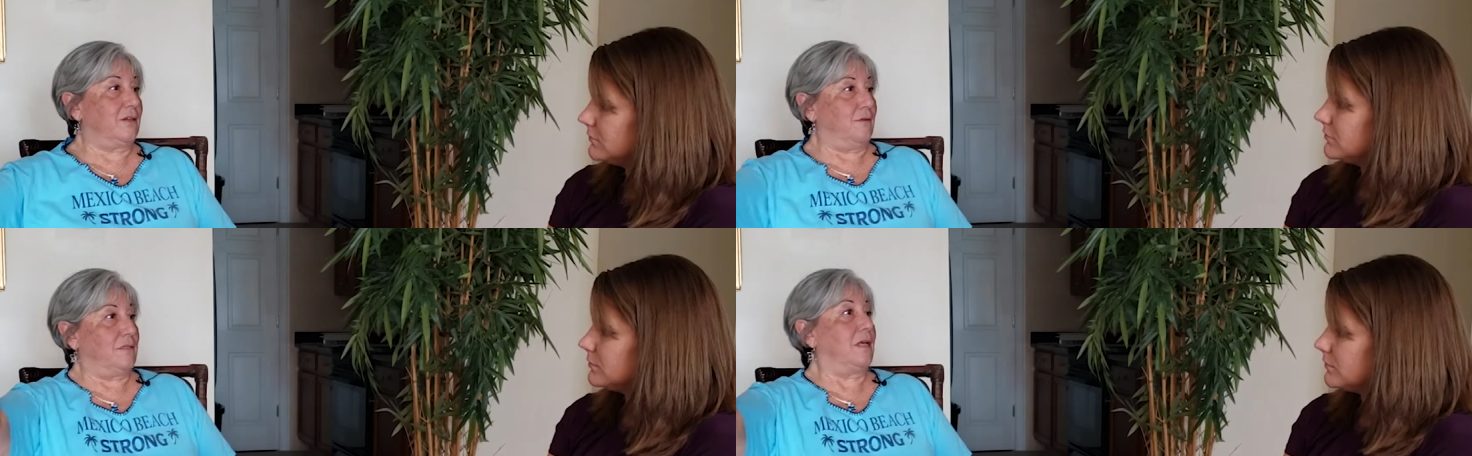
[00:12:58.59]

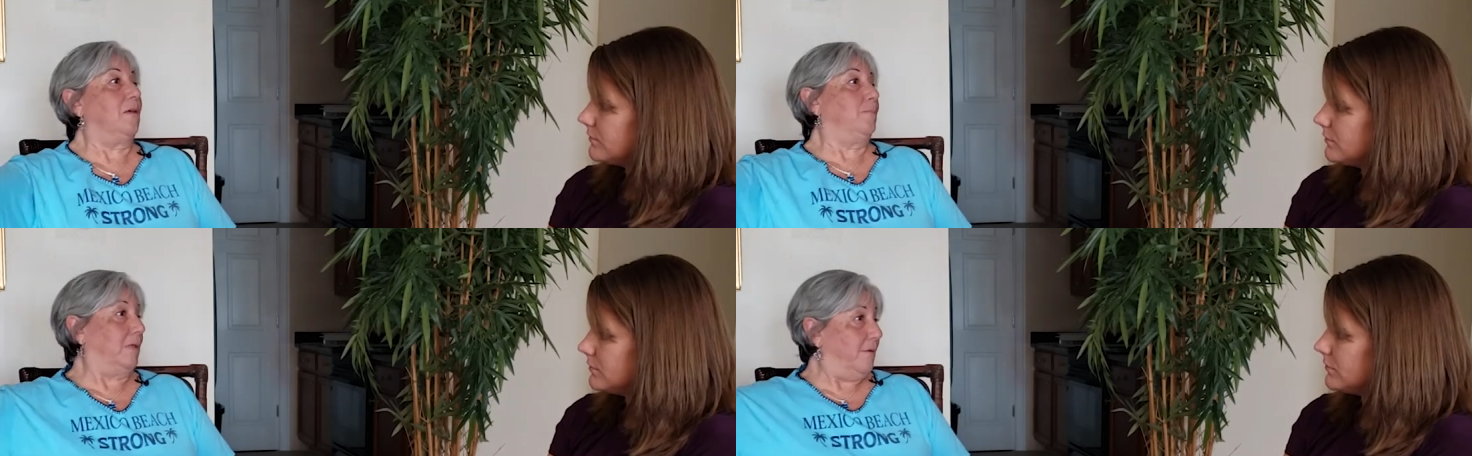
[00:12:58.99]
Speaker 1: so it was
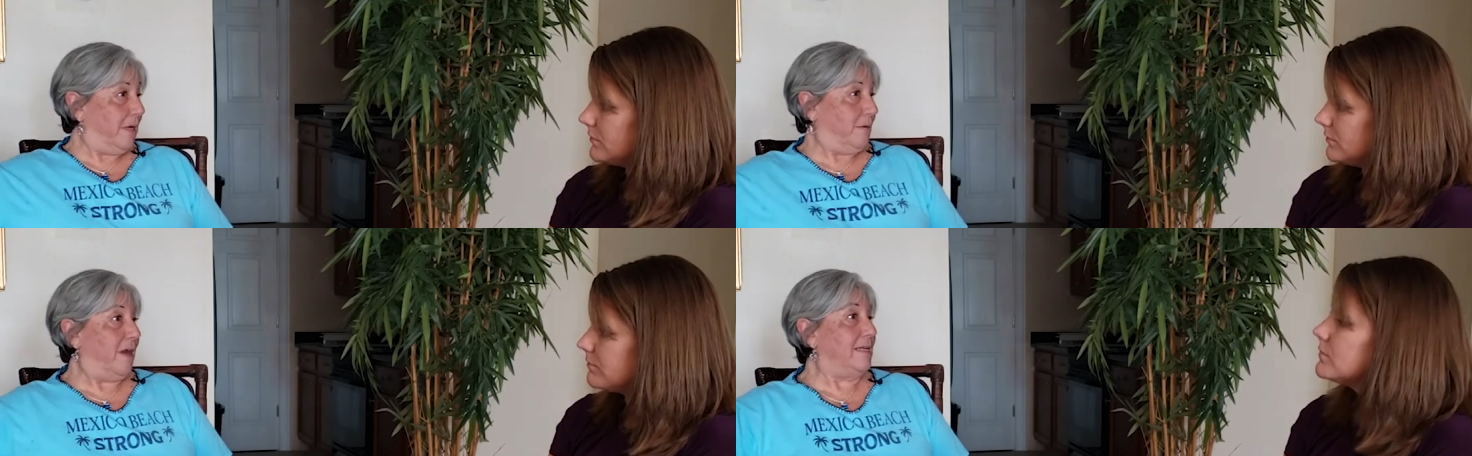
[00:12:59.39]
all
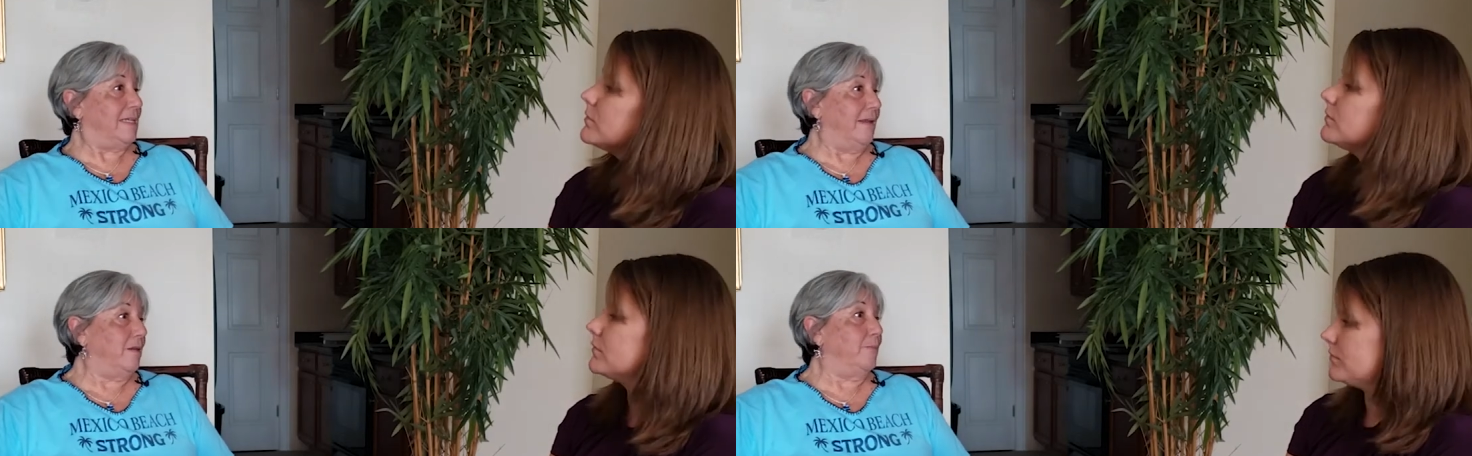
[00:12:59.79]
blowing right
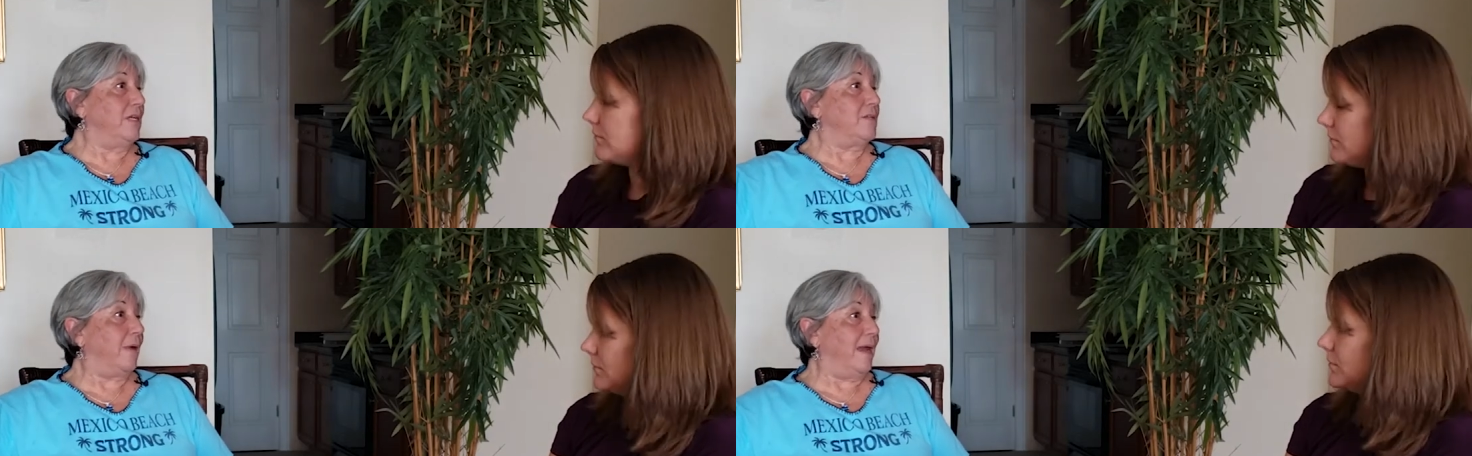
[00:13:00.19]
down the
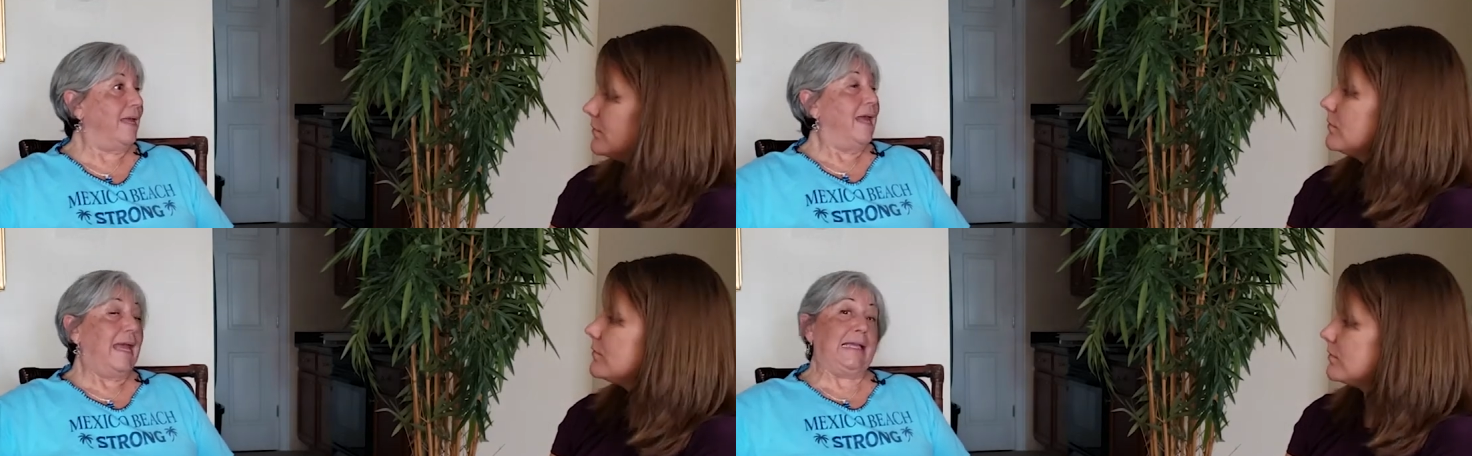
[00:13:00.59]

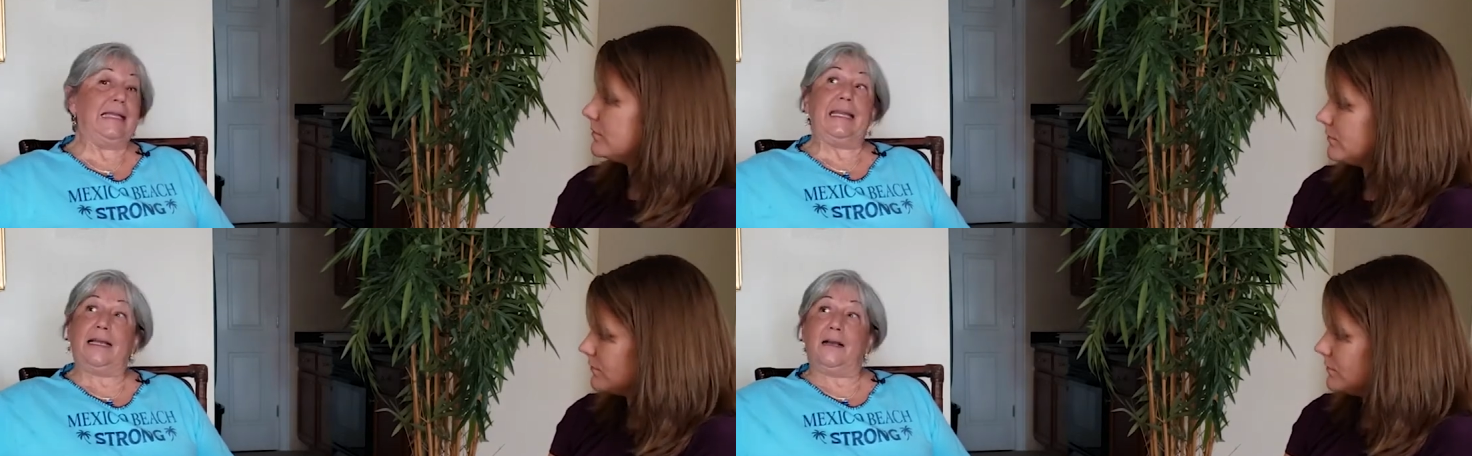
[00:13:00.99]
breezeway
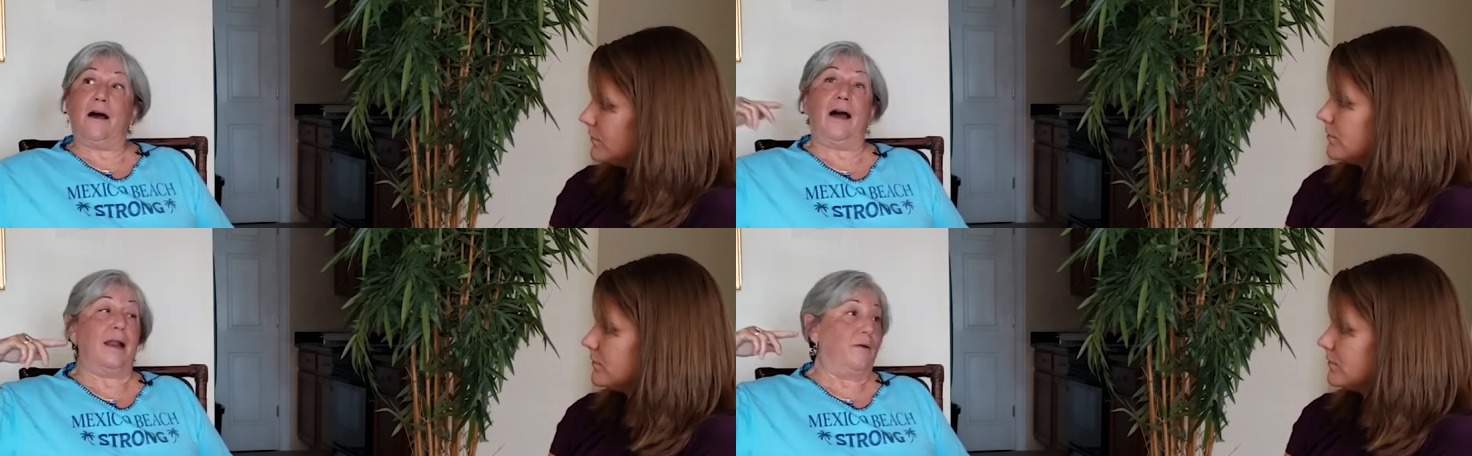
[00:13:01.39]
and getting
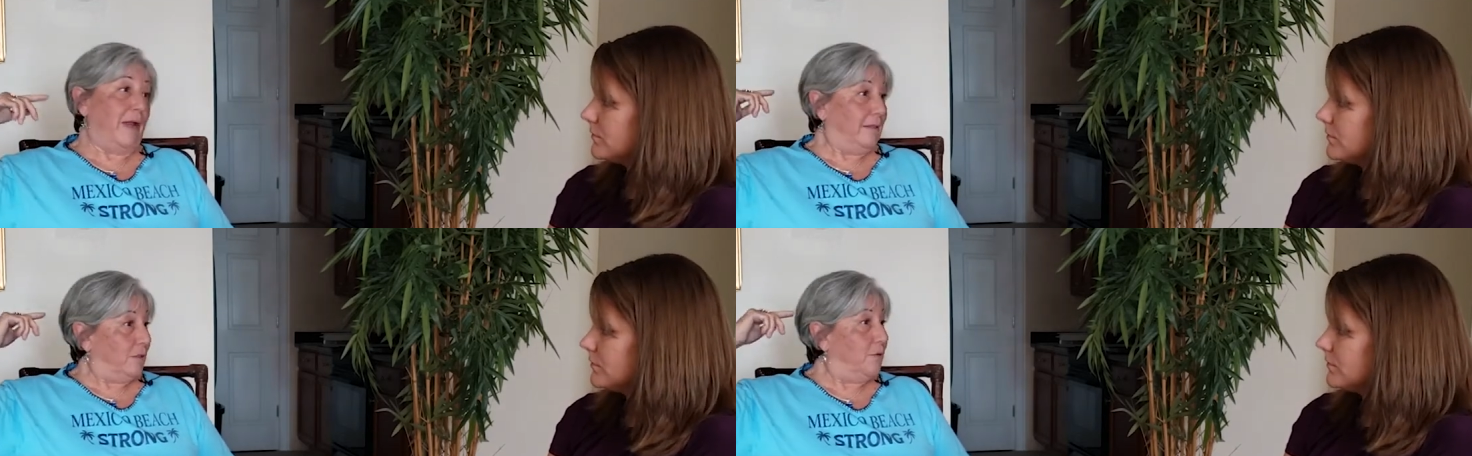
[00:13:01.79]
caught
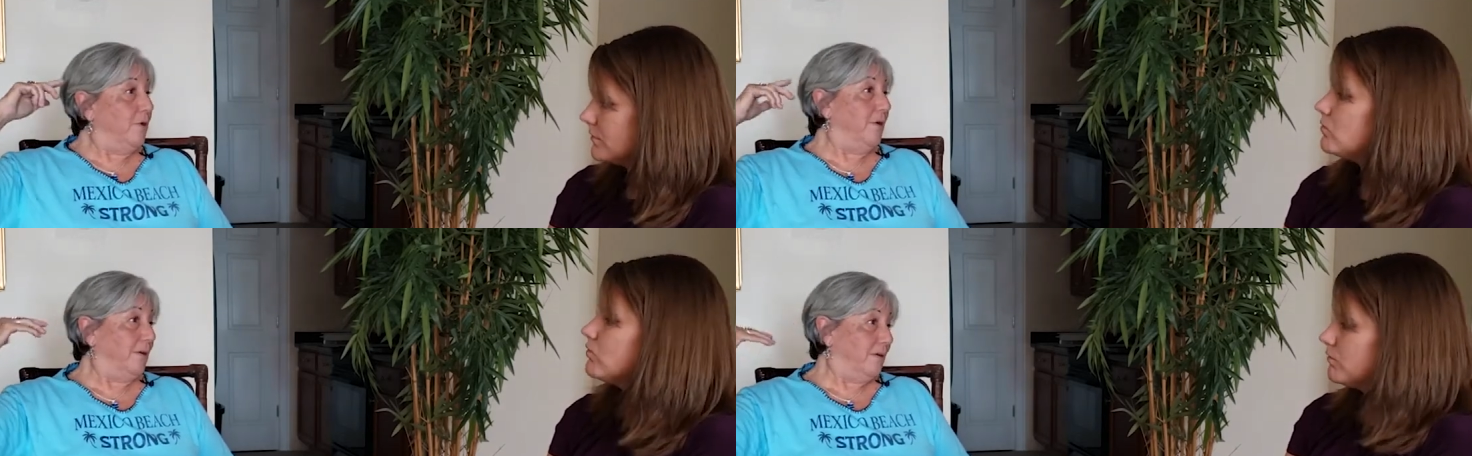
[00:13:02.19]
around the
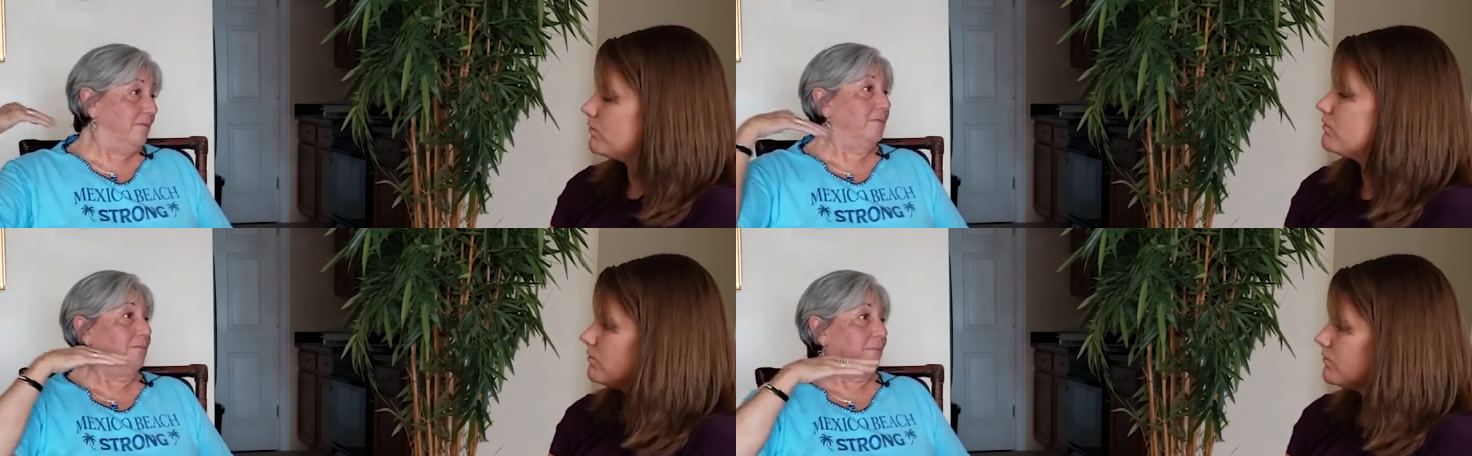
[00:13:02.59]

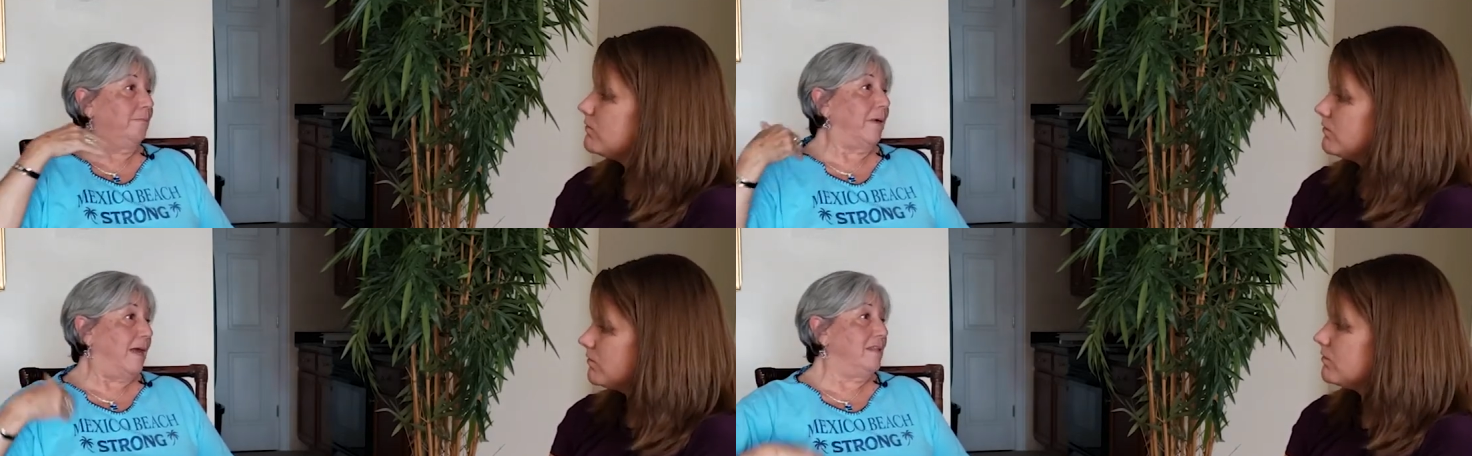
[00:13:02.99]
corner
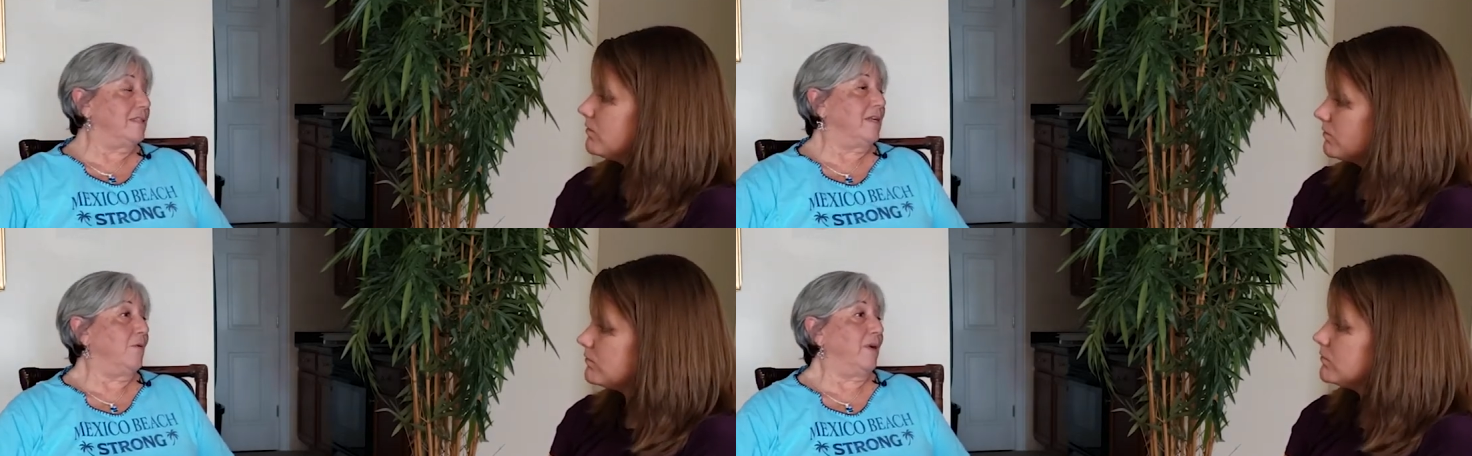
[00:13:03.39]
by
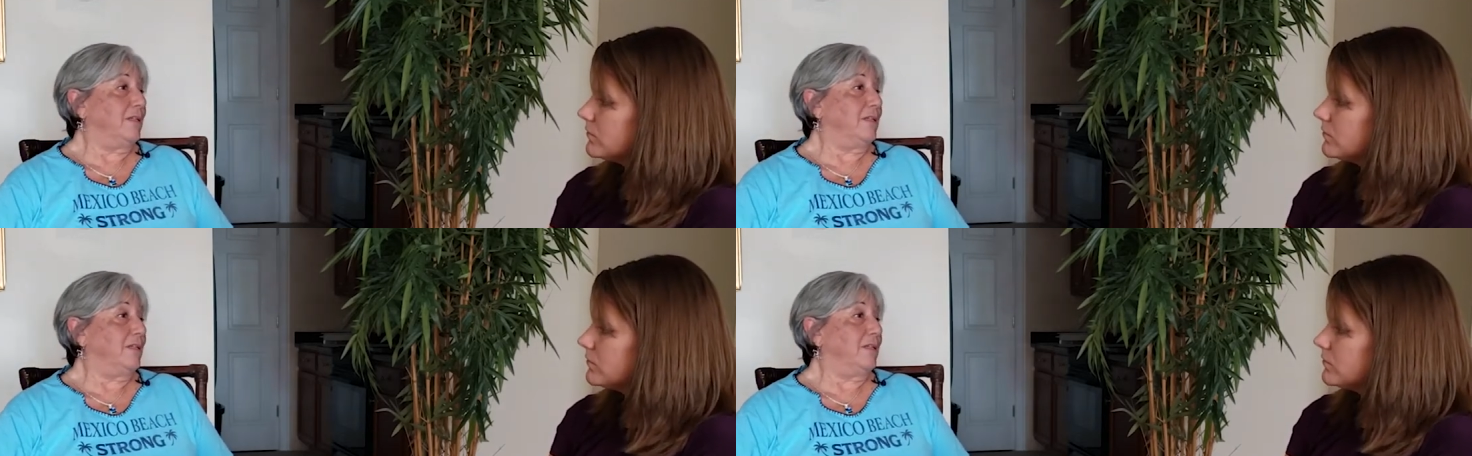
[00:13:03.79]
the stairwell